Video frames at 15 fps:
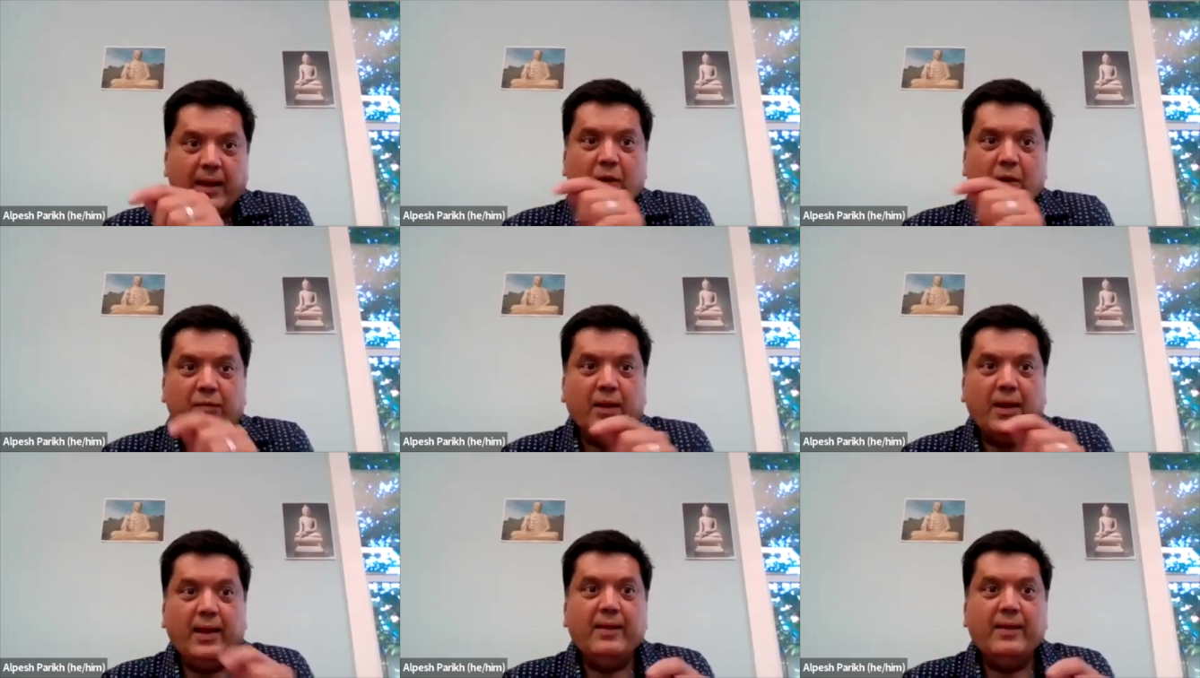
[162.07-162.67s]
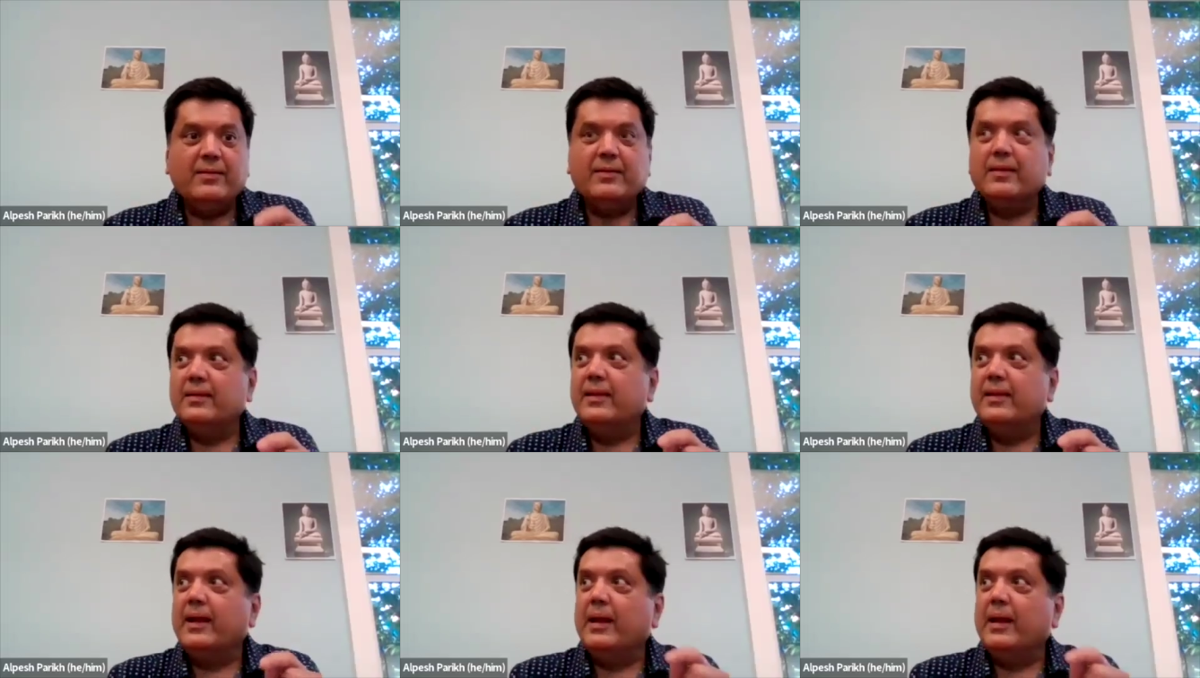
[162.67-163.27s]
any of the links
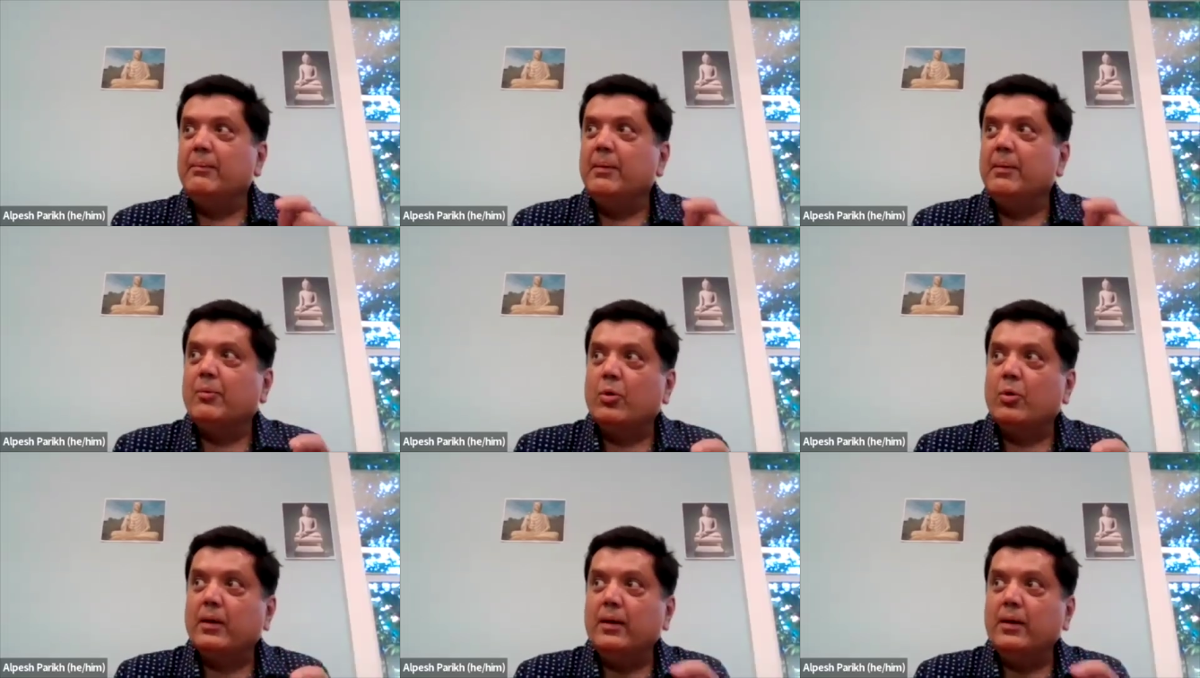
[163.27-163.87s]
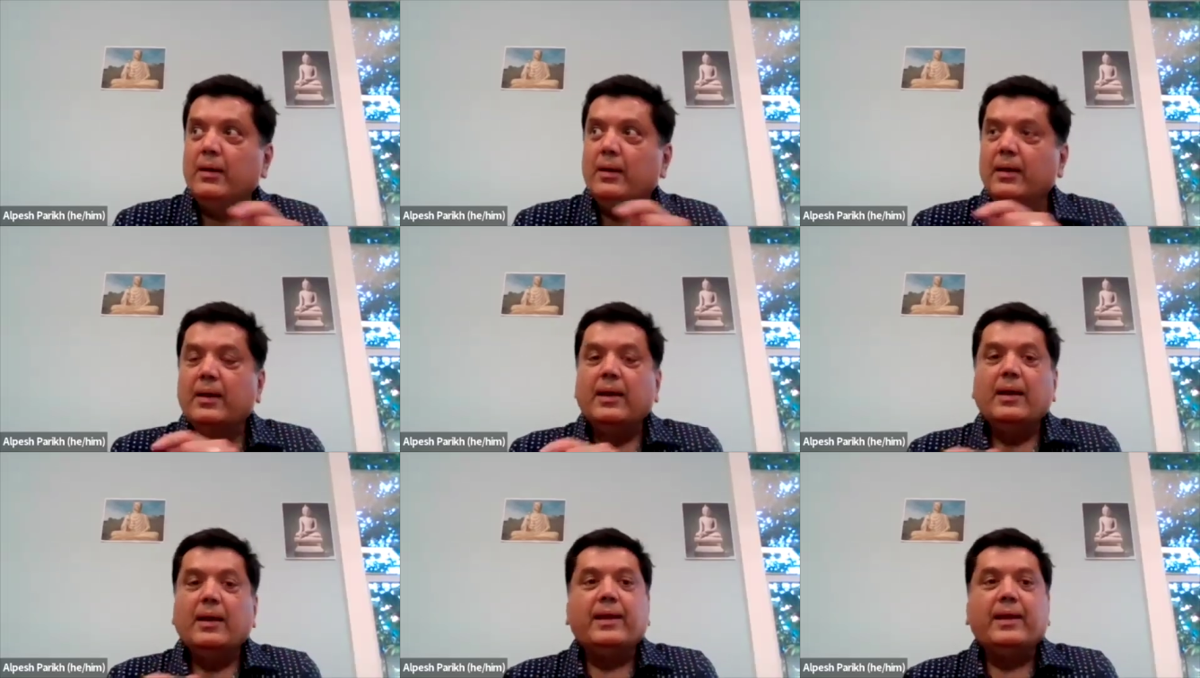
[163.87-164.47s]
that can be broken
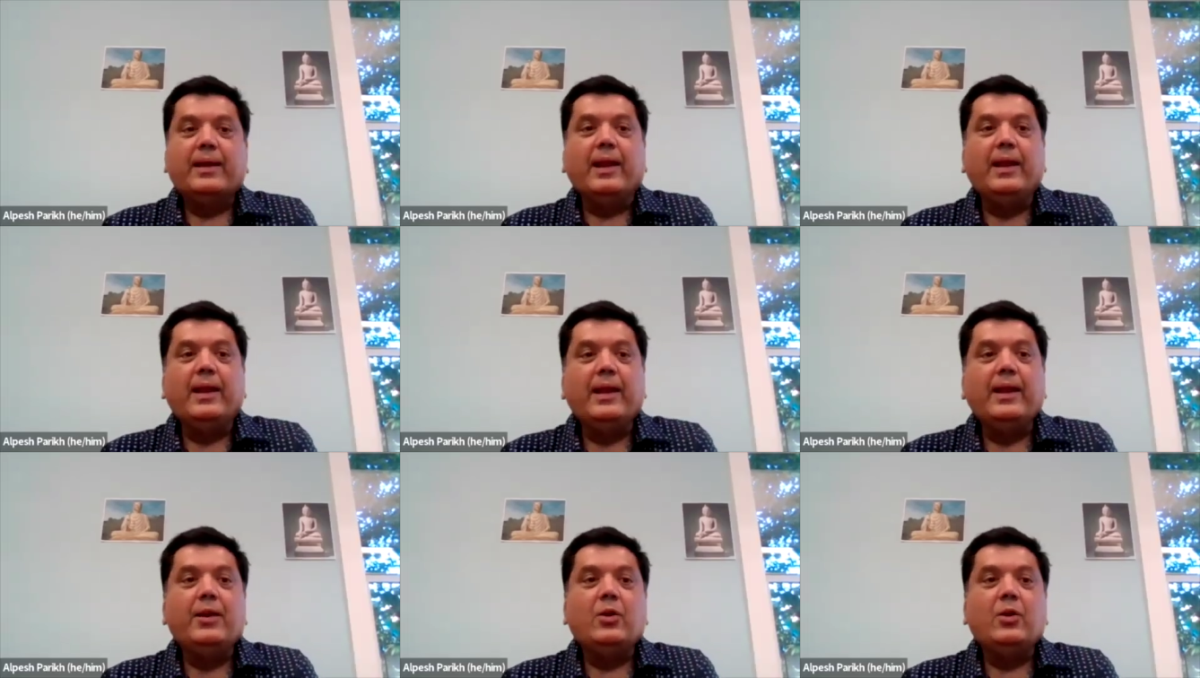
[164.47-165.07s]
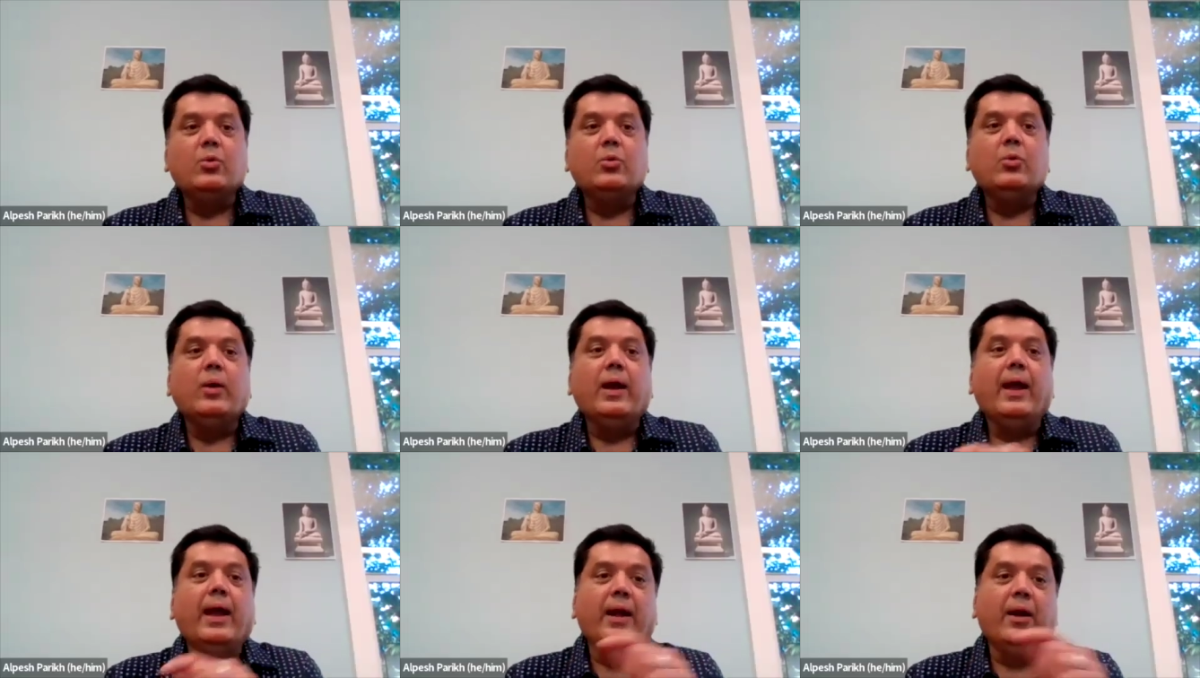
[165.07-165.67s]
can lead
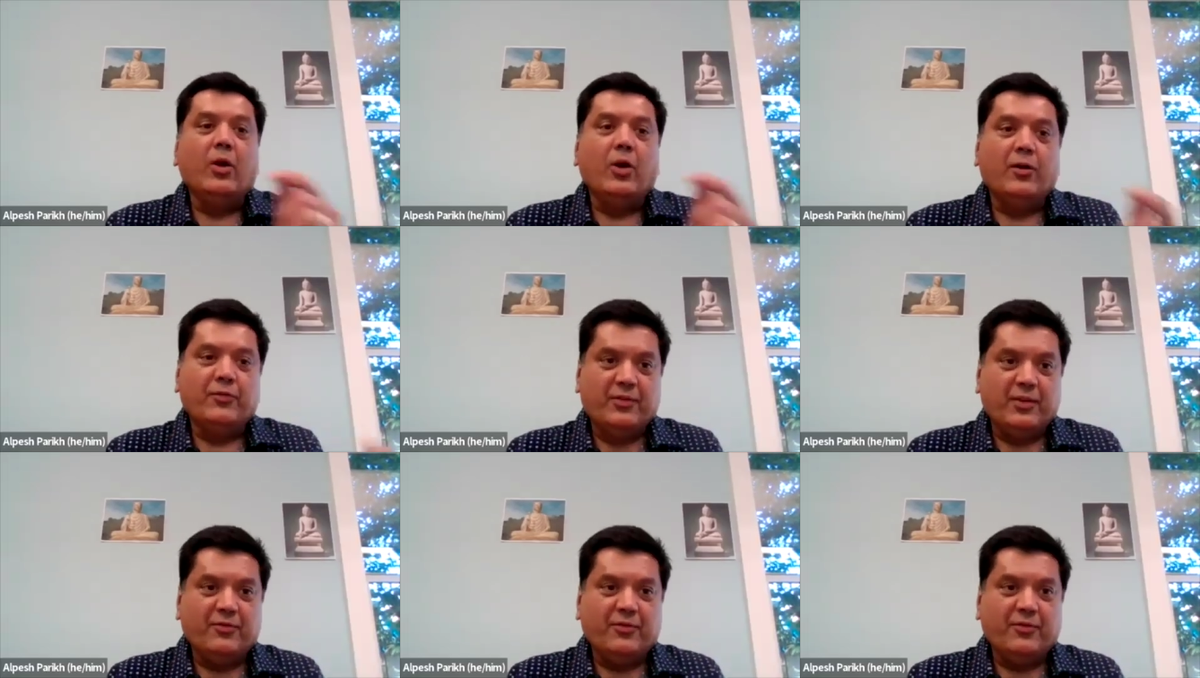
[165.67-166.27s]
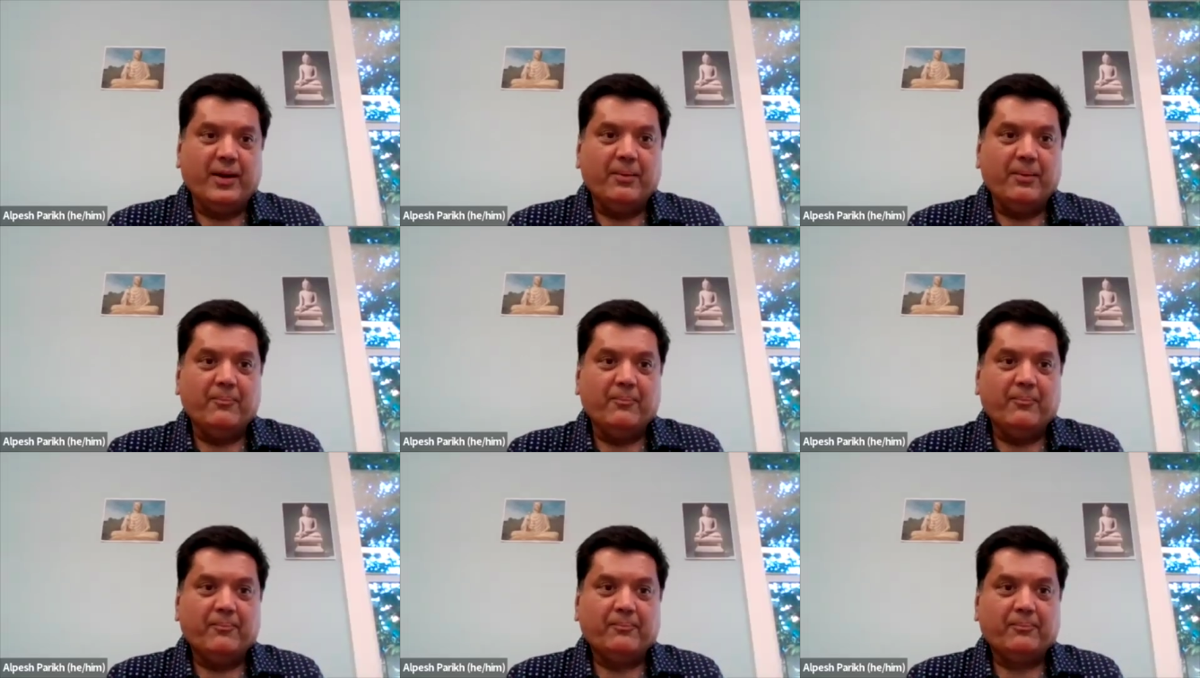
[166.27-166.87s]
to end of suffering.